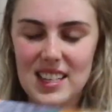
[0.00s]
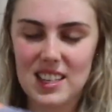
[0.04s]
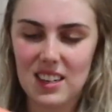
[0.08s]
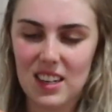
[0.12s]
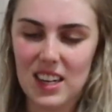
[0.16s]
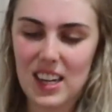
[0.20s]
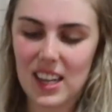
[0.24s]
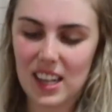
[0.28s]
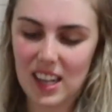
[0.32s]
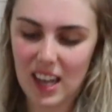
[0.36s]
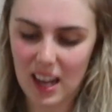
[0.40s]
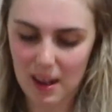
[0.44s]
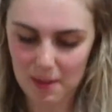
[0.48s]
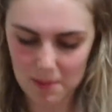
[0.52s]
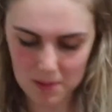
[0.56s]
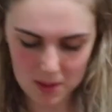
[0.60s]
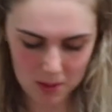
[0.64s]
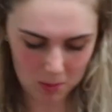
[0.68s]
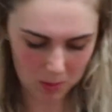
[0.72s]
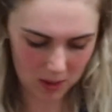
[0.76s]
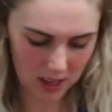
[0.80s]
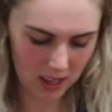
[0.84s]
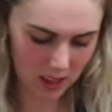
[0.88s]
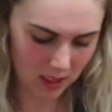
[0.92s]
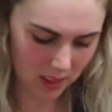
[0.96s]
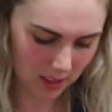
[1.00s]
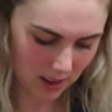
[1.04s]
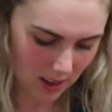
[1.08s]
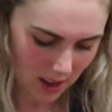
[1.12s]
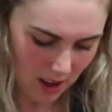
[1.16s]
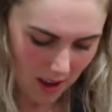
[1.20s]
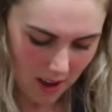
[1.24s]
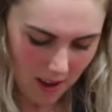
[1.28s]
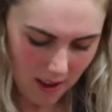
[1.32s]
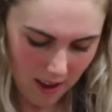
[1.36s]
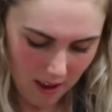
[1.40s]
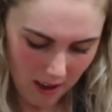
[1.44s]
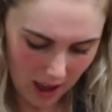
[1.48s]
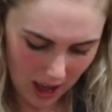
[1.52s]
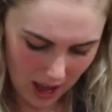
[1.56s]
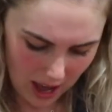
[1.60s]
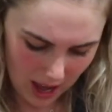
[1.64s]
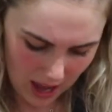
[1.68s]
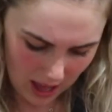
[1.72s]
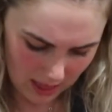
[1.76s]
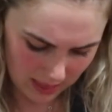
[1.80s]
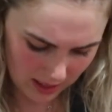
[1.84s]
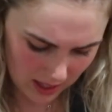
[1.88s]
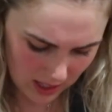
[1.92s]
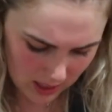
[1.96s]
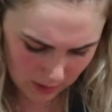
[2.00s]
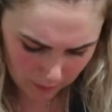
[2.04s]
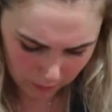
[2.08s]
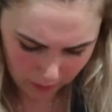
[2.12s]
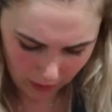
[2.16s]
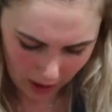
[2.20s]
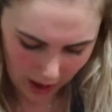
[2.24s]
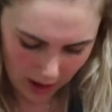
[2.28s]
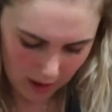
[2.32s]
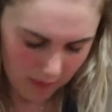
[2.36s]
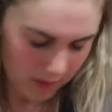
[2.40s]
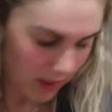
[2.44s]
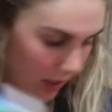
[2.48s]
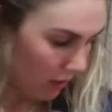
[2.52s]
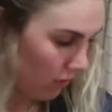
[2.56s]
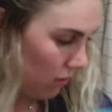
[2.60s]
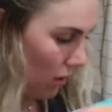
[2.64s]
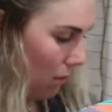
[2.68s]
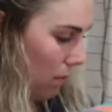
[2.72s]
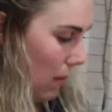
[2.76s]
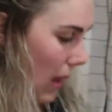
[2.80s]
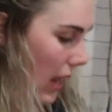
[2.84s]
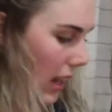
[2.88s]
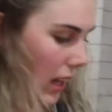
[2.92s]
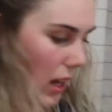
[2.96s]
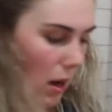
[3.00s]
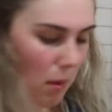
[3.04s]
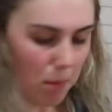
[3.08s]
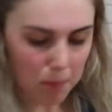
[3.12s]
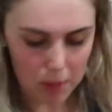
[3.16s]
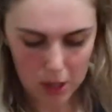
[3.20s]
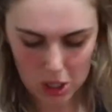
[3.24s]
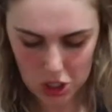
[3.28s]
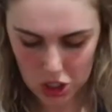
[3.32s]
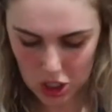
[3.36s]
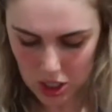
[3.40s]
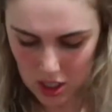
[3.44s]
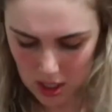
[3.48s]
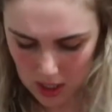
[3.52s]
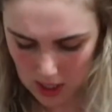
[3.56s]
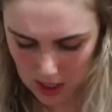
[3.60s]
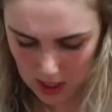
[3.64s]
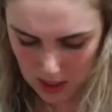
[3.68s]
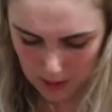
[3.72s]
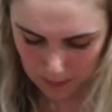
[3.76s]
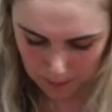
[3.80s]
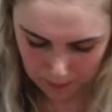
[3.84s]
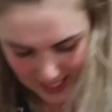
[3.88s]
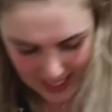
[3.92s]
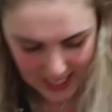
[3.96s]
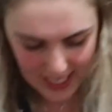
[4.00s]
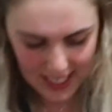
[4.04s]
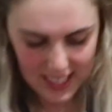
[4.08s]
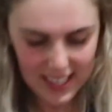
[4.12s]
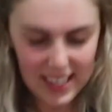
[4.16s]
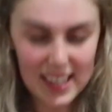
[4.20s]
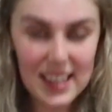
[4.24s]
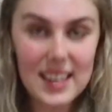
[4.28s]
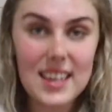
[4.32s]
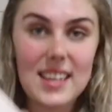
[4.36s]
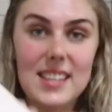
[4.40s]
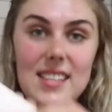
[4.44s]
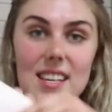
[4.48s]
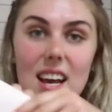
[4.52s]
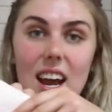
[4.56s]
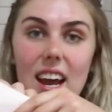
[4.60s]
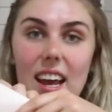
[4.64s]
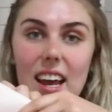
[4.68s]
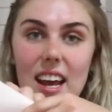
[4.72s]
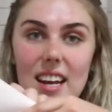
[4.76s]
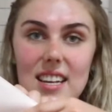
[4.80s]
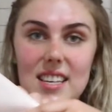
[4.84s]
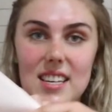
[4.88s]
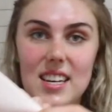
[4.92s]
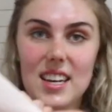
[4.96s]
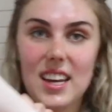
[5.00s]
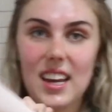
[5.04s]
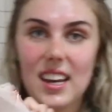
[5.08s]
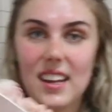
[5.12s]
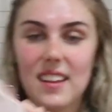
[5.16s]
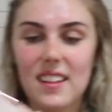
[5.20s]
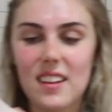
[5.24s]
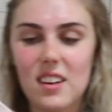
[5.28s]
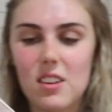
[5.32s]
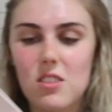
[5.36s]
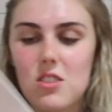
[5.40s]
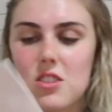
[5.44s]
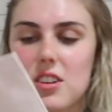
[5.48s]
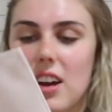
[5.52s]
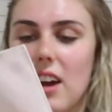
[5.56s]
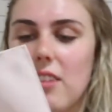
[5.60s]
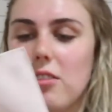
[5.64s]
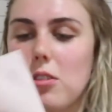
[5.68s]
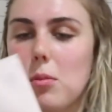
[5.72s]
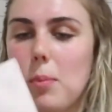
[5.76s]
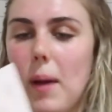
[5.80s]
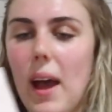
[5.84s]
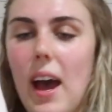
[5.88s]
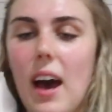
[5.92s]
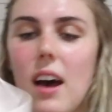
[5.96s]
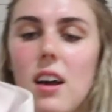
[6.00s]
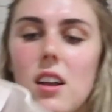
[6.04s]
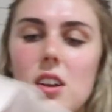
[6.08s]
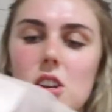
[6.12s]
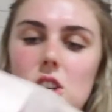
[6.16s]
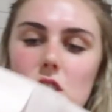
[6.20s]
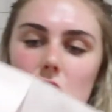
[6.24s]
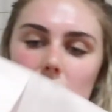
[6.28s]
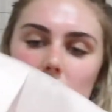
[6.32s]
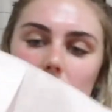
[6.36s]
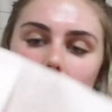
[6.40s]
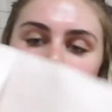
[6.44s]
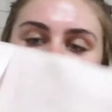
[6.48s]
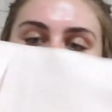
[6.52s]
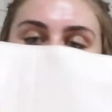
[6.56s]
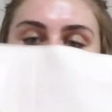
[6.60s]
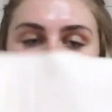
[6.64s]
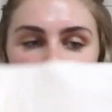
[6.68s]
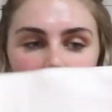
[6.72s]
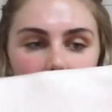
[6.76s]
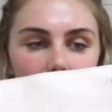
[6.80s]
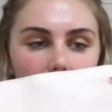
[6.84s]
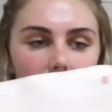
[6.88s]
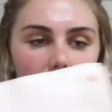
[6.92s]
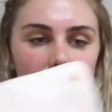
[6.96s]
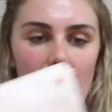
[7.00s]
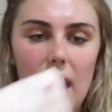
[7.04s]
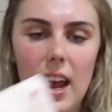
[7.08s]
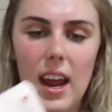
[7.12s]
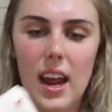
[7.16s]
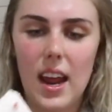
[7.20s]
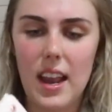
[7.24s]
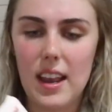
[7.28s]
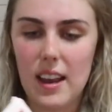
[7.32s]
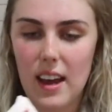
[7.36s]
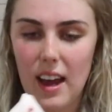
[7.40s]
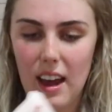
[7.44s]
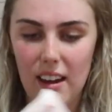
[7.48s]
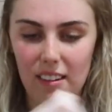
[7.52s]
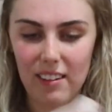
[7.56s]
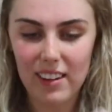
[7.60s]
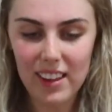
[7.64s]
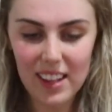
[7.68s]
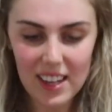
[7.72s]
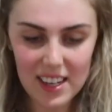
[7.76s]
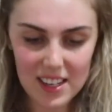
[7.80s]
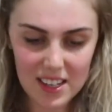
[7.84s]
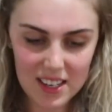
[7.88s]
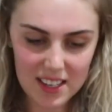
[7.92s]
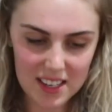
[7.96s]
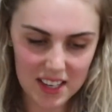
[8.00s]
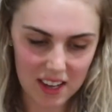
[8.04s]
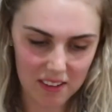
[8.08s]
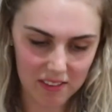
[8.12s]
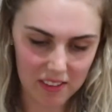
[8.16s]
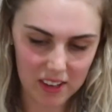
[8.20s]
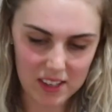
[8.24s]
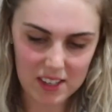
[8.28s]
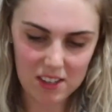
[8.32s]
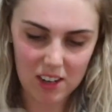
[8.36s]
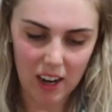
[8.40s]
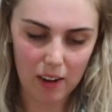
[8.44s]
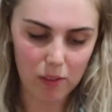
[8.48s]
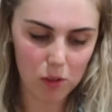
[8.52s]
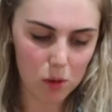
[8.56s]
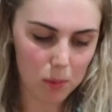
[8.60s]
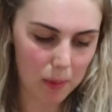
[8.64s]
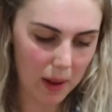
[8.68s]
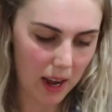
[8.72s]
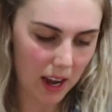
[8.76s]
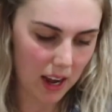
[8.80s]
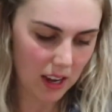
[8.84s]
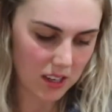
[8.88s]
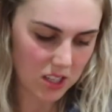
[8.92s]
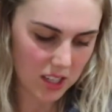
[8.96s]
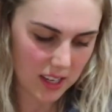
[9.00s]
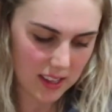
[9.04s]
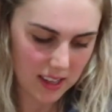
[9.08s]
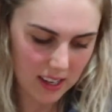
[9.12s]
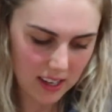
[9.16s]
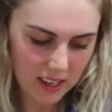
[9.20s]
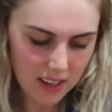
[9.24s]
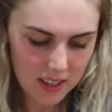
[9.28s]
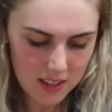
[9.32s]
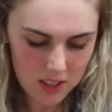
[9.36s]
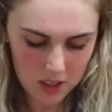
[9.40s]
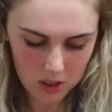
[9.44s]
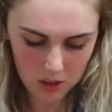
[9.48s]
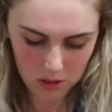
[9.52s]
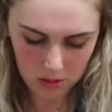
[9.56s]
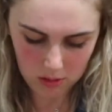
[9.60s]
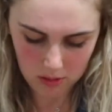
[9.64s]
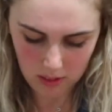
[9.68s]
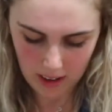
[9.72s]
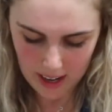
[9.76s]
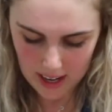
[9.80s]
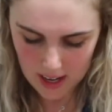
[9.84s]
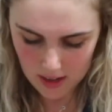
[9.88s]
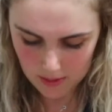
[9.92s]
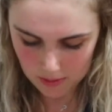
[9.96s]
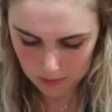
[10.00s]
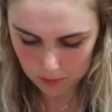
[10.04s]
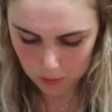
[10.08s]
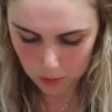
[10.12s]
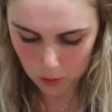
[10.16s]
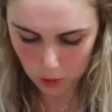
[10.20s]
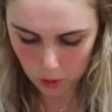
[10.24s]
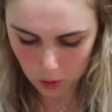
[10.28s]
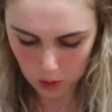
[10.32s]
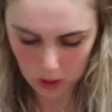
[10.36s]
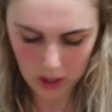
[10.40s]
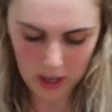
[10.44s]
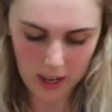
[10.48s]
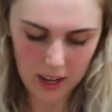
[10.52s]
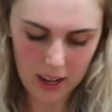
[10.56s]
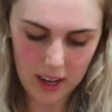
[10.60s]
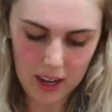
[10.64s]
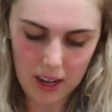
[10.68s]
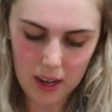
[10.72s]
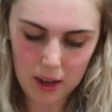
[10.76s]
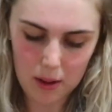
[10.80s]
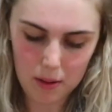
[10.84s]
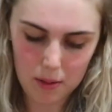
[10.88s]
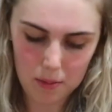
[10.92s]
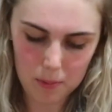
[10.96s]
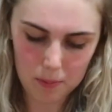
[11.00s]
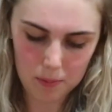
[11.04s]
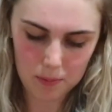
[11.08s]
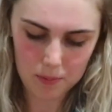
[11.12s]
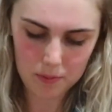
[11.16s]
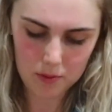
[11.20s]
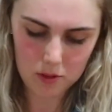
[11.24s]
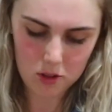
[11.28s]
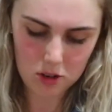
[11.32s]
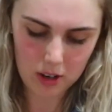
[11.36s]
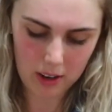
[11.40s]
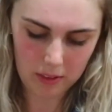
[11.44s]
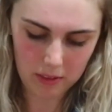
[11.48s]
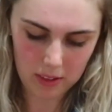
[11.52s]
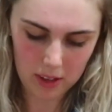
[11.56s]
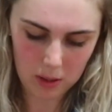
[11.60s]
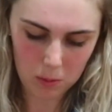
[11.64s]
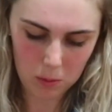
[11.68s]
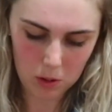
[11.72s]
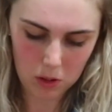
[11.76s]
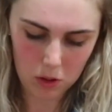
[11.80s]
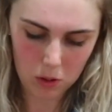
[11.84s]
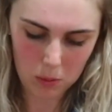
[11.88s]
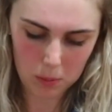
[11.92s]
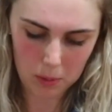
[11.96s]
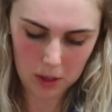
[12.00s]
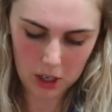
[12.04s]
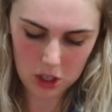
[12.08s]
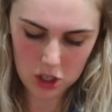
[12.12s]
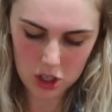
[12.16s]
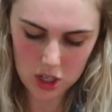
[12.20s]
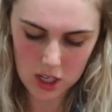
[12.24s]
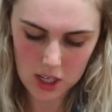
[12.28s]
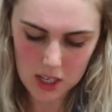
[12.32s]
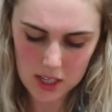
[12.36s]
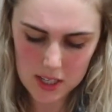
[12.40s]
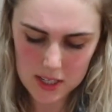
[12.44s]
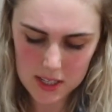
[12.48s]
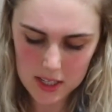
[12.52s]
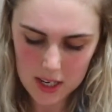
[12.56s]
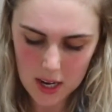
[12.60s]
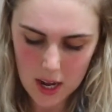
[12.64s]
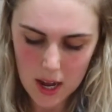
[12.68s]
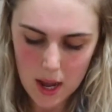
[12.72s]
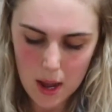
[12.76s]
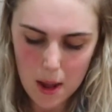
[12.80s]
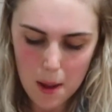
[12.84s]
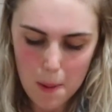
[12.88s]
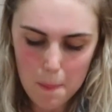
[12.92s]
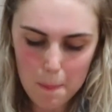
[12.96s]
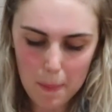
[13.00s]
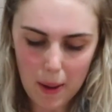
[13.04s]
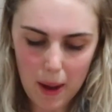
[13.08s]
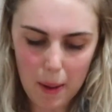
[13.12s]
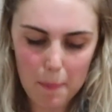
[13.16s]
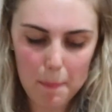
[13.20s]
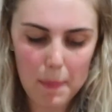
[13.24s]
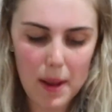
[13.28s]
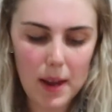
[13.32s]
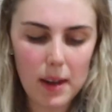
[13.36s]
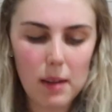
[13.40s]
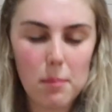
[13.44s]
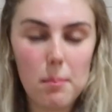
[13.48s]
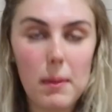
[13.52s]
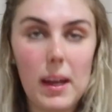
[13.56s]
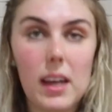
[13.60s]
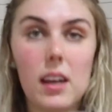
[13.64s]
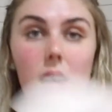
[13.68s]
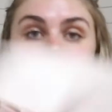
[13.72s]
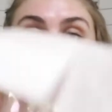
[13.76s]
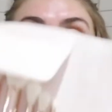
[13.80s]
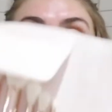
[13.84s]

So it comes with, I think it's 5 different makeup brushes. Okay, so you get a little travel pouch. And I really just love the travel pouch. I think it's great for traveling with your brushes. But Mecca